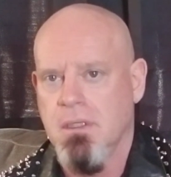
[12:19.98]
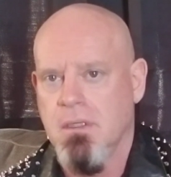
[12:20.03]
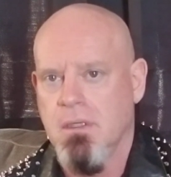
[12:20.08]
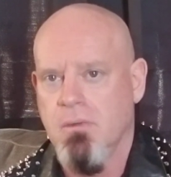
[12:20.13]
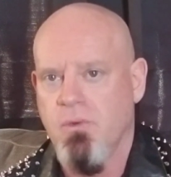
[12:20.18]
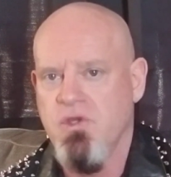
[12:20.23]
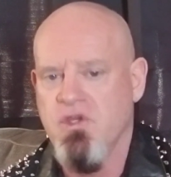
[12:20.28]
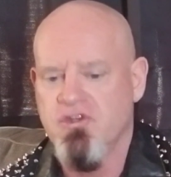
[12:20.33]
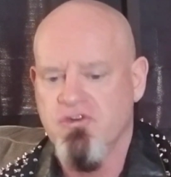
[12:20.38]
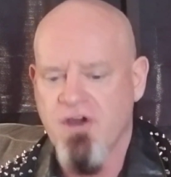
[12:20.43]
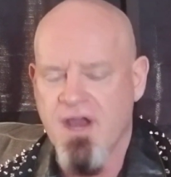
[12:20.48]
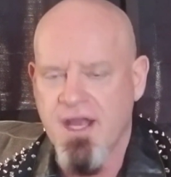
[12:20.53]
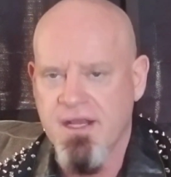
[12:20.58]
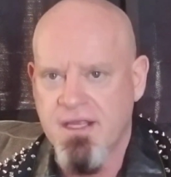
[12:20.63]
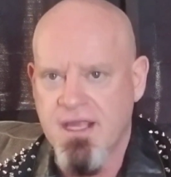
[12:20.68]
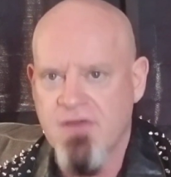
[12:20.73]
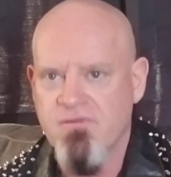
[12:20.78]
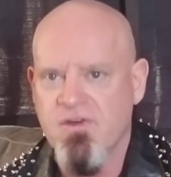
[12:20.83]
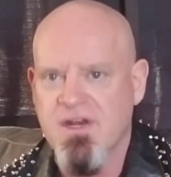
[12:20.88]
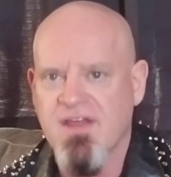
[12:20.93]
when you try and
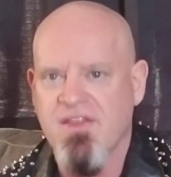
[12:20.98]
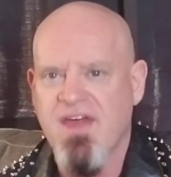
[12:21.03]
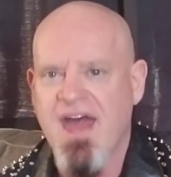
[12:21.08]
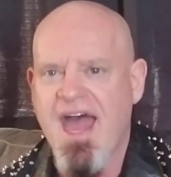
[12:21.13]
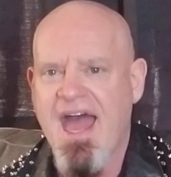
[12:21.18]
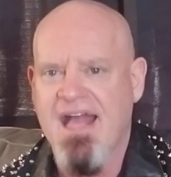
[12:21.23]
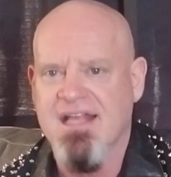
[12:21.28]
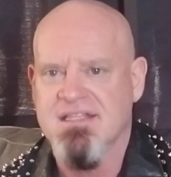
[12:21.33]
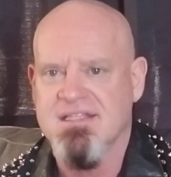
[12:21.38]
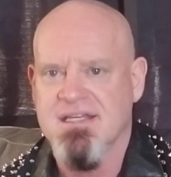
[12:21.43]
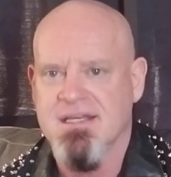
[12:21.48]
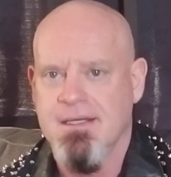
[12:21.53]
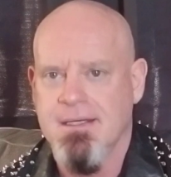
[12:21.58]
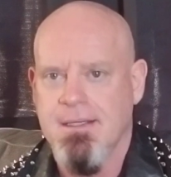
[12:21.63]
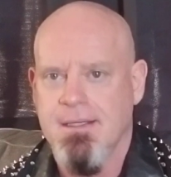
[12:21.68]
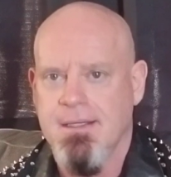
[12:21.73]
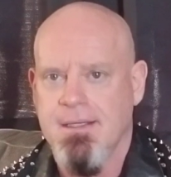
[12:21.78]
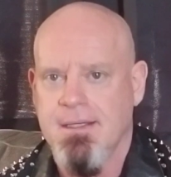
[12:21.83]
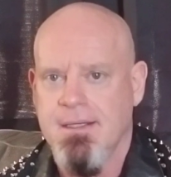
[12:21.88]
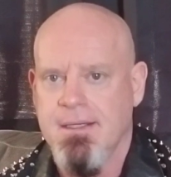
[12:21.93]
get rid of that,
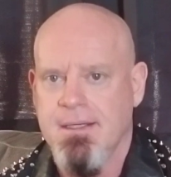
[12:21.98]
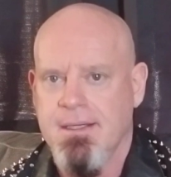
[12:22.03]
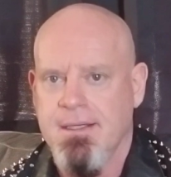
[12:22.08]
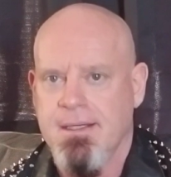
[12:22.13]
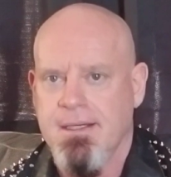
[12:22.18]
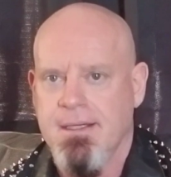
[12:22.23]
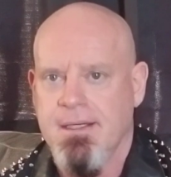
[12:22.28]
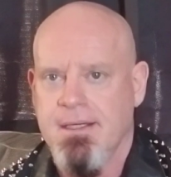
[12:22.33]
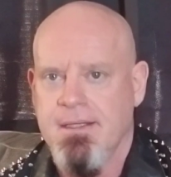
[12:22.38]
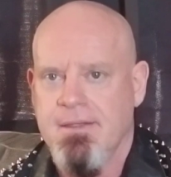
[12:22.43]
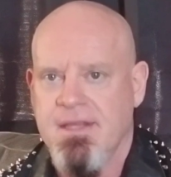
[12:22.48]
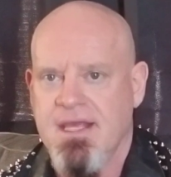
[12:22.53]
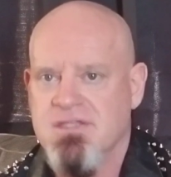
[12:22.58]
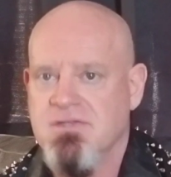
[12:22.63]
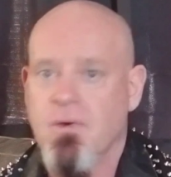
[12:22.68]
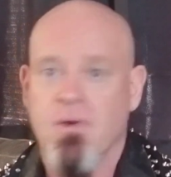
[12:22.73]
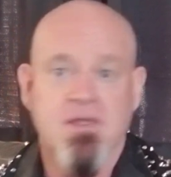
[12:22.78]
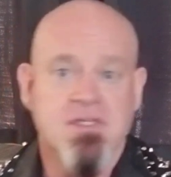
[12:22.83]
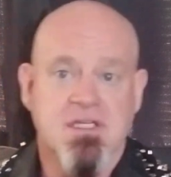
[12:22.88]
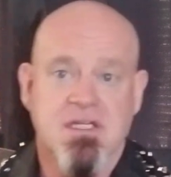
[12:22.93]
there's
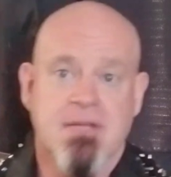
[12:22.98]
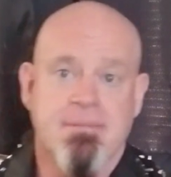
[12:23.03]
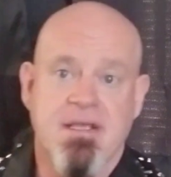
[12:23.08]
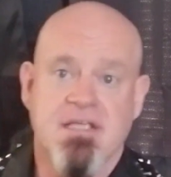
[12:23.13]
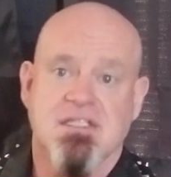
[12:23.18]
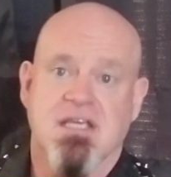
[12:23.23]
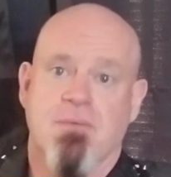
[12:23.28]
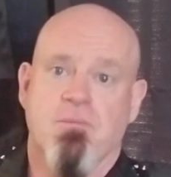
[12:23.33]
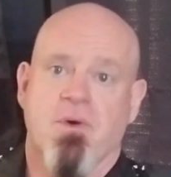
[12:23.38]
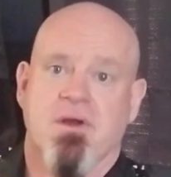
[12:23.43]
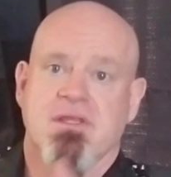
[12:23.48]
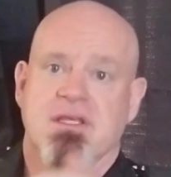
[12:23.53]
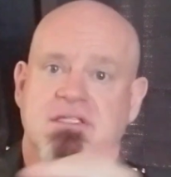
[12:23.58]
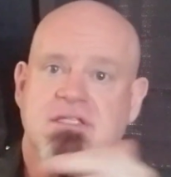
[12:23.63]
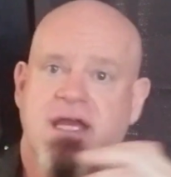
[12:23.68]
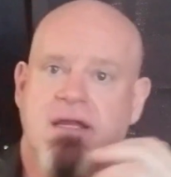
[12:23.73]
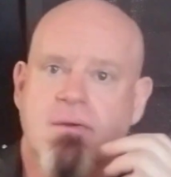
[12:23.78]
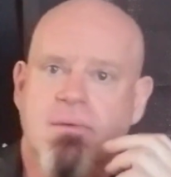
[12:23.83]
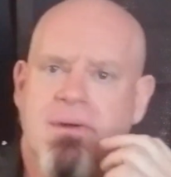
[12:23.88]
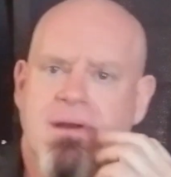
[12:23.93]
always going to be someone
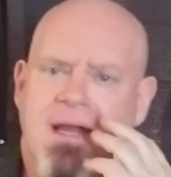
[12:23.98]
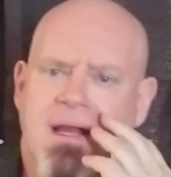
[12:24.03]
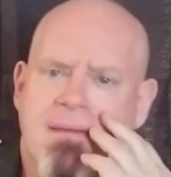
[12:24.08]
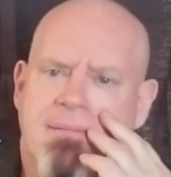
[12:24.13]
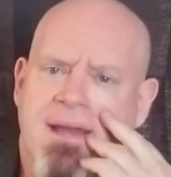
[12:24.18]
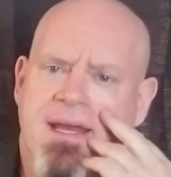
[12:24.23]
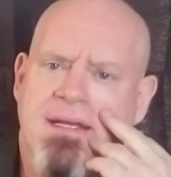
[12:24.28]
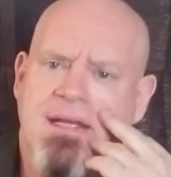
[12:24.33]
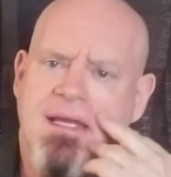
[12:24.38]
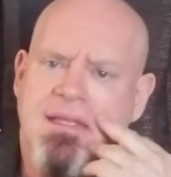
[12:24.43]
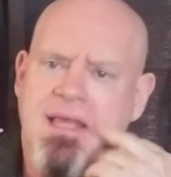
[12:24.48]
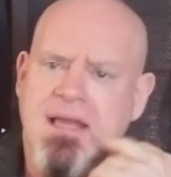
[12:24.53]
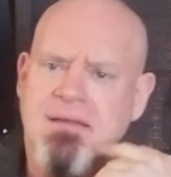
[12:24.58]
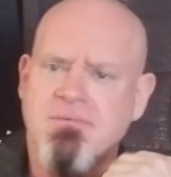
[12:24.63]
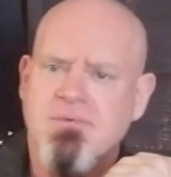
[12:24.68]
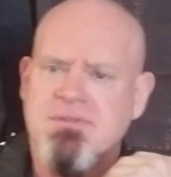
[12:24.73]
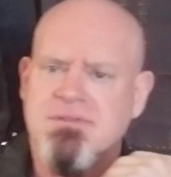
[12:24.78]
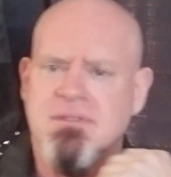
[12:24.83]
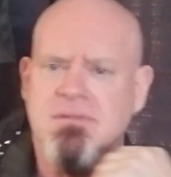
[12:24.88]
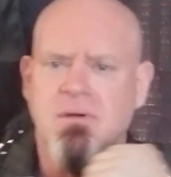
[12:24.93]
that's like, oh, man,
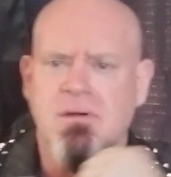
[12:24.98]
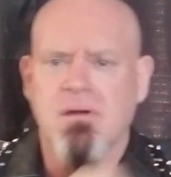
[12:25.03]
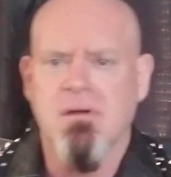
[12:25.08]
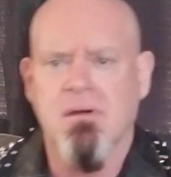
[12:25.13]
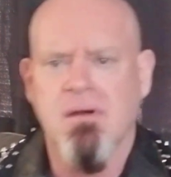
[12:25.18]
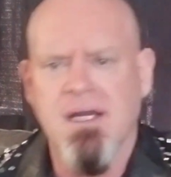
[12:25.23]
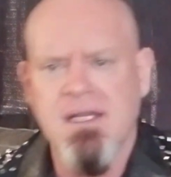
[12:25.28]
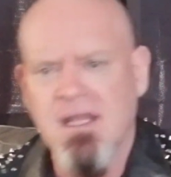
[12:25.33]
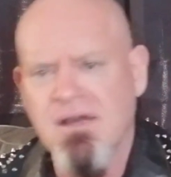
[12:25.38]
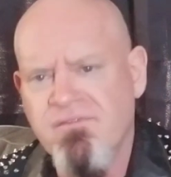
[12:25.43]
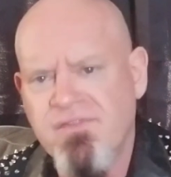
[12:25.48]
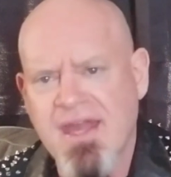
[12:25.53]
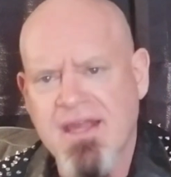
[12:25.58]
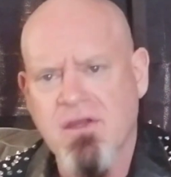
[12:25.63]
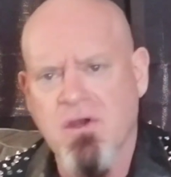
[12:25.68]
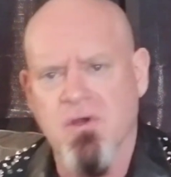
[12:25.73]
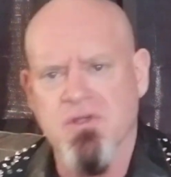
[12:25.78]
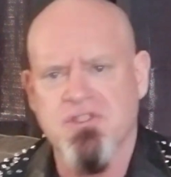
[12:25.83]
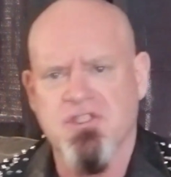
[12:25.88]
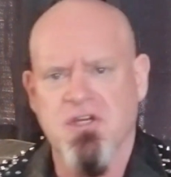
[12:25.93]
I, oh, I love that
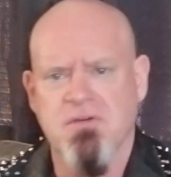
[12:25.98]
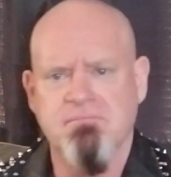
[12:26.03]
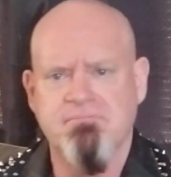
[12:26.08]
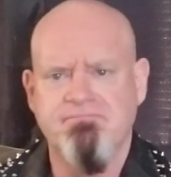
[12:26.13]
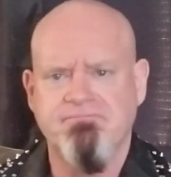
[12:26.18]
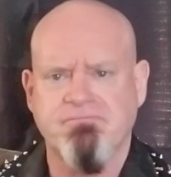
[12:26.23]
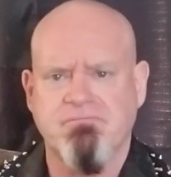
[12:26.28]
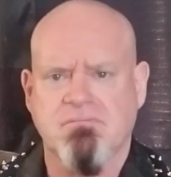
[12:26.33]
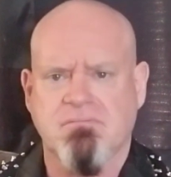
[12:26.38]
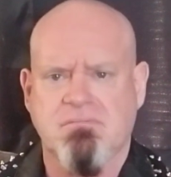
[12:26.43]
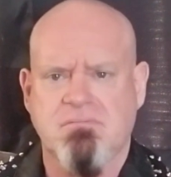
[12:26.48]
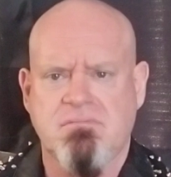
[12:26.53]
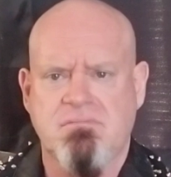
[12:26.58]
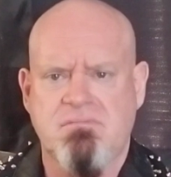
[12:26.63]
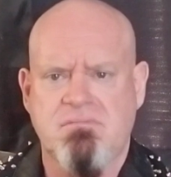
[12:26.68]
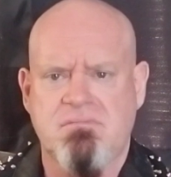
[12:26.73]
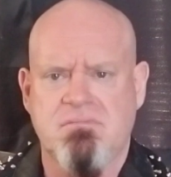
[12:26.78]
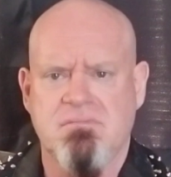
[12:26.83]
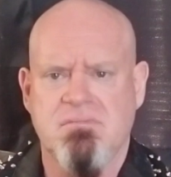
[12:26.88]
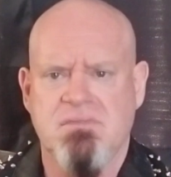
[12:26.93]
costume.
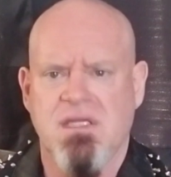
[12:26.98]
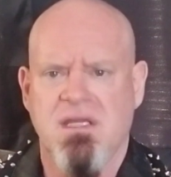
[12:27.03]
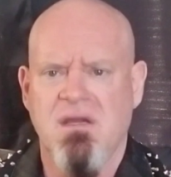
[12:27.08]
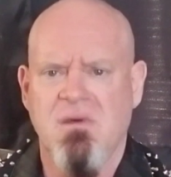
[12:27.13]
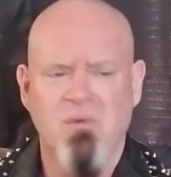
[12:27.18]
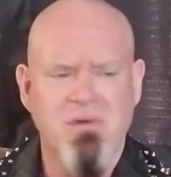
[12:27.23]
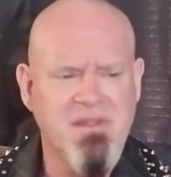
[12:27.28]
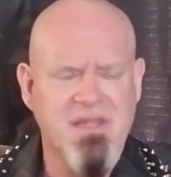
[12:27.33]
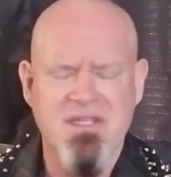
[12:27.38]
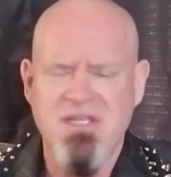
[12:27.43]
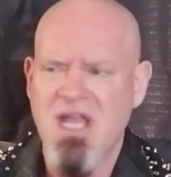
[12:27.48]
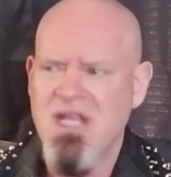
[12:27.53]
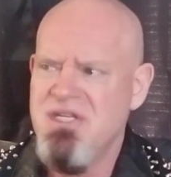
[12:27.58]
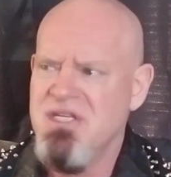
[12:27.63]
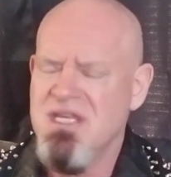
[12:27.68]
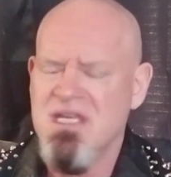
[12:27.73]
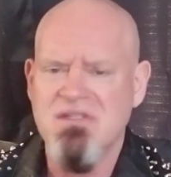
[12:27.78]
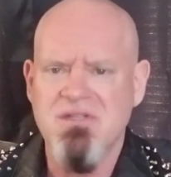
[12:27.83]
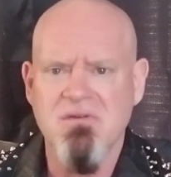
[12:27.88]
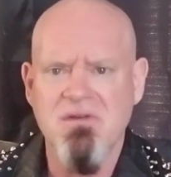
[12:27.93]
What are they
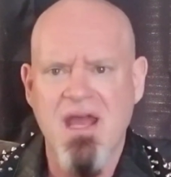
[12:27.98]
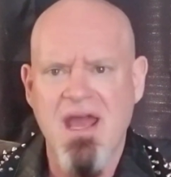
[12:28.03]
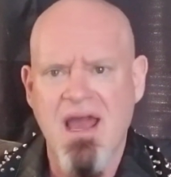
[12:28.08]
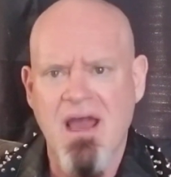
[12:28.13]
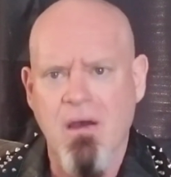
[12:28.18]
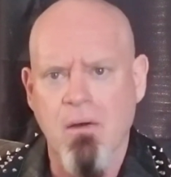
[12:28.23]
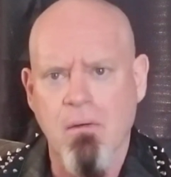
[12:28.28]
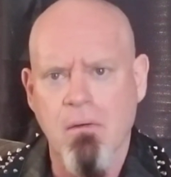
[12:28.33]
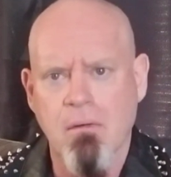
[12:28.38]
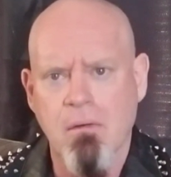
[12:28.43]
changing it to now?